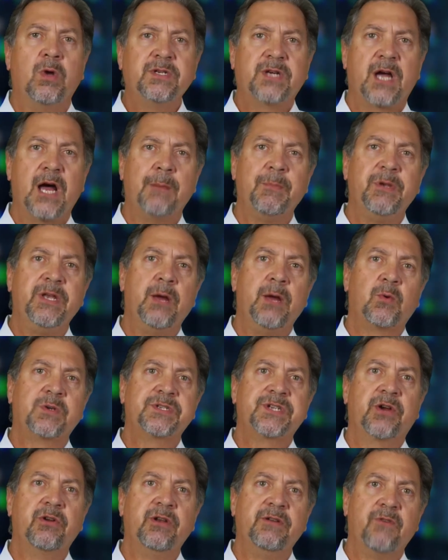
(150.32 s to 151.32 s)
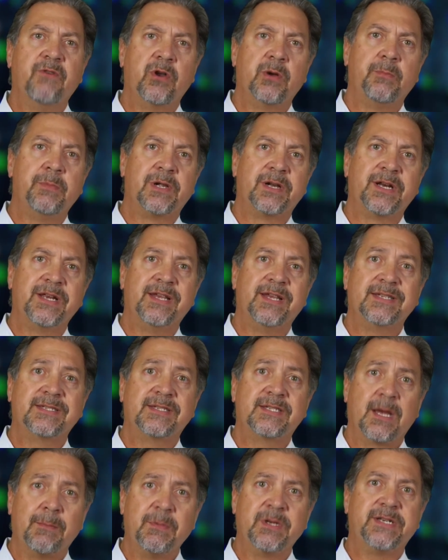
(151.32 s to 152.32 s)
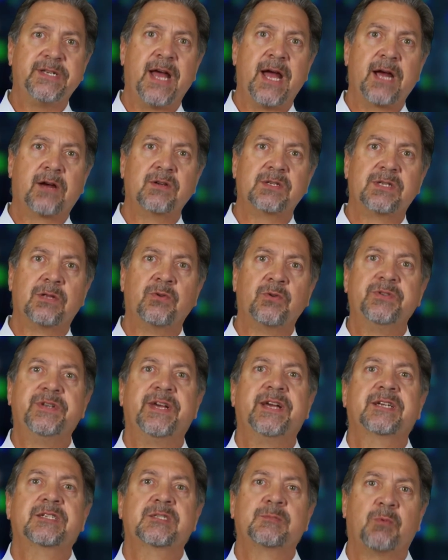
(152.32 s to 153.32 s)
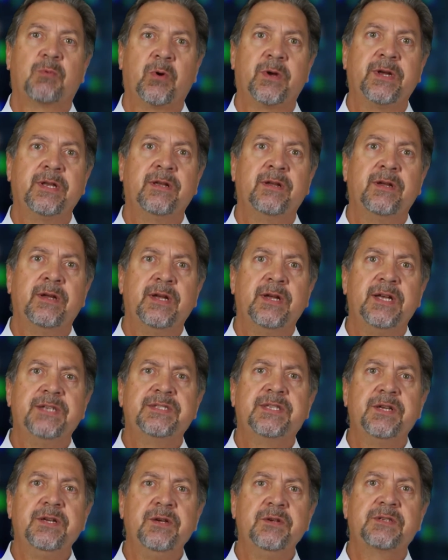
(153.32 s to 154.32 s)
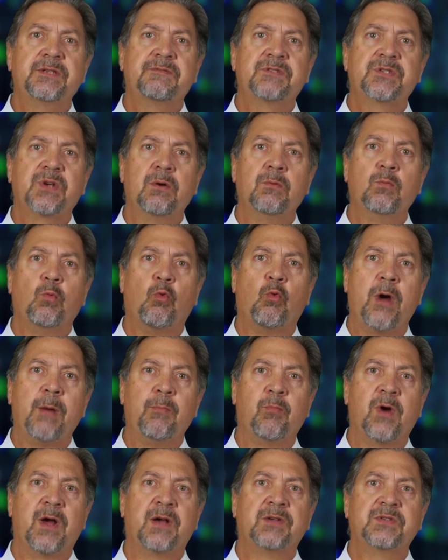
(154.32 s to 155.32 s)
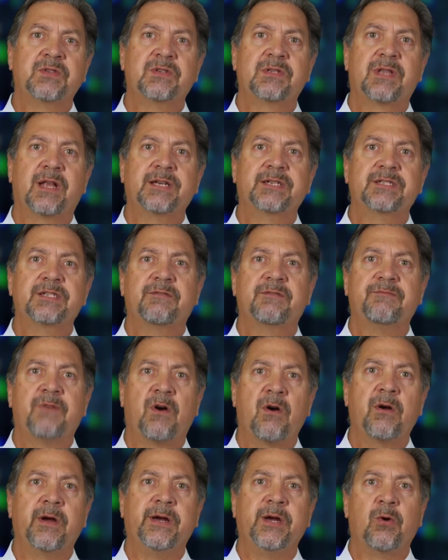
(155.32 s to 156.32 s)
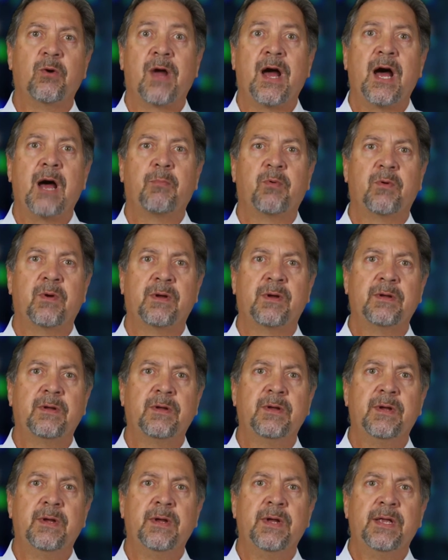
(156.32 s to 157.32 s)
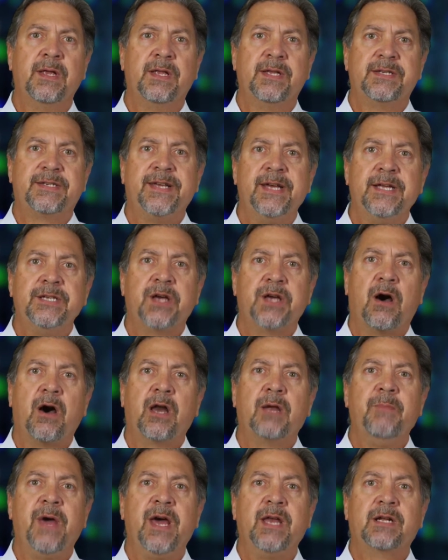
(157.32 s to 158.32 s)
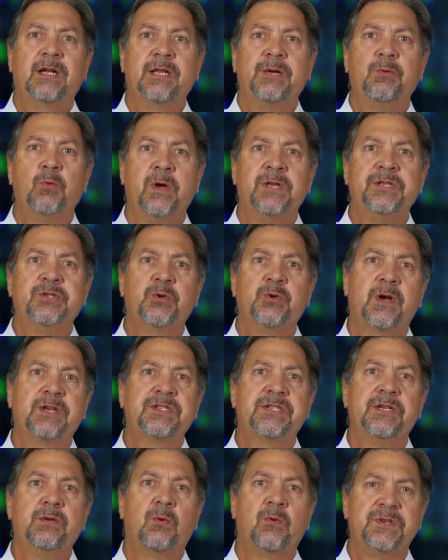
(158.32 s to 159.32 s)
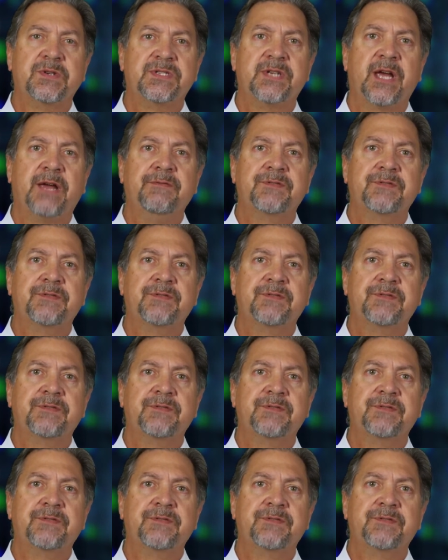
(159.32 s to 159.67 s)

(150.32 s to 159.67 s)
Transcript: common network security vulnerability that some attackers learn to exploit is the use of certain web browsers like Safari or Opera that tend to automatically run trusted or safe